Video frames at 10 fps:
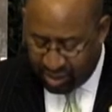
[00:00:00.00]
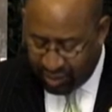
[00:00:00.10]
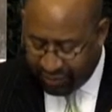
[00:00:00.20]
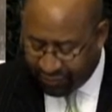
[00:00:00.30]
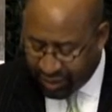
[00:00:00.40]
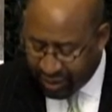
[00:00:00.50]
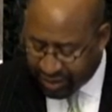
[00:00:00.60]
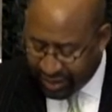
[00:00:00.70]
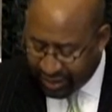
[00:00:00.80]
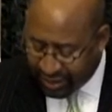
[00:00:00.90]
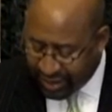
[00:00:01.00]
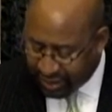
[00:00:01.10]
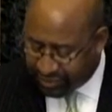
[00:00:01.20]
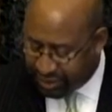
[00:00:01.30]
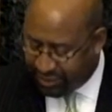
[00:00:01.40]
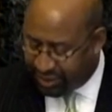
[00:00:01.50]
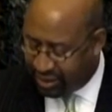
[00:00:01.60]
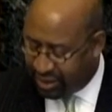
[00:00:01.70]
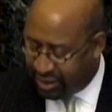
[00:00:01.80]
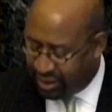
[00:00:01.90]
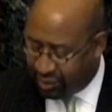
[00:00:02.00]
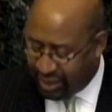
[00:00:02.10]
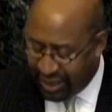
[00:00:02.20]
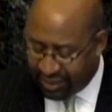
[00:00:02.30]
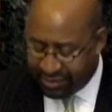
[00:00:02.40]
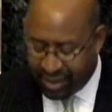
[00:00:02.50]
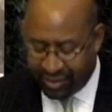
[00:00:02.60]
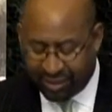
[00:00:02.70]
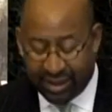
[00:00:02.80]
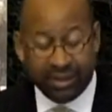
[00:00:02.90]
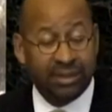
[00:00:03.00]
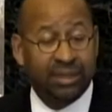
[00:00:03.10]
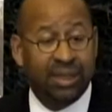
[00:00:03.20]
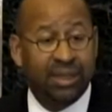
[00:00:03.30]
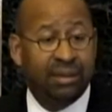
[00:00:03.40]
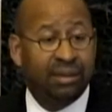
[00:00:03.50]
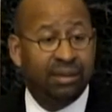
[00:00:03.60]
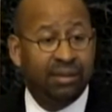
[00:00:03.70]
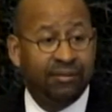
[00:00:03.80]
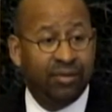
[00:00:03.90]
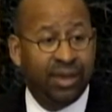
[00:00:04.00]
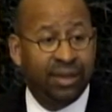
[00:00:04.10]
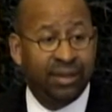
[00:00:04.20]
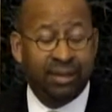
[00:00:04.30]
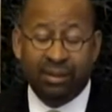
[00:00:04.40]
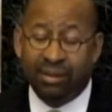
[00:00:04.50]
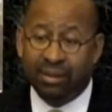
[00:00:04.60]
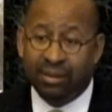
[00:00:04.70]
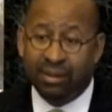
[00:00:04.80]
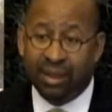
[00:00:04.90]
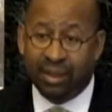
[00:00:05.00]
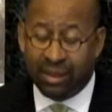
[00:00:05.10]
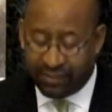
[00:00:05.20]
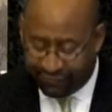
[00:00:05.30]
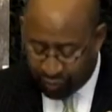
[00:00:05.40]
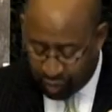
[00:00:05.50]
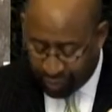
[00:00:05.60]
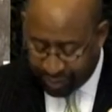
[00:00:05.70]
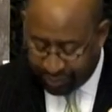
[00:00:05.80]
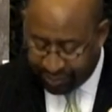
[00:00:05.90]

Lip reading: We have a very exciting announcement to make today that will allow the marathon to take running a leap forward,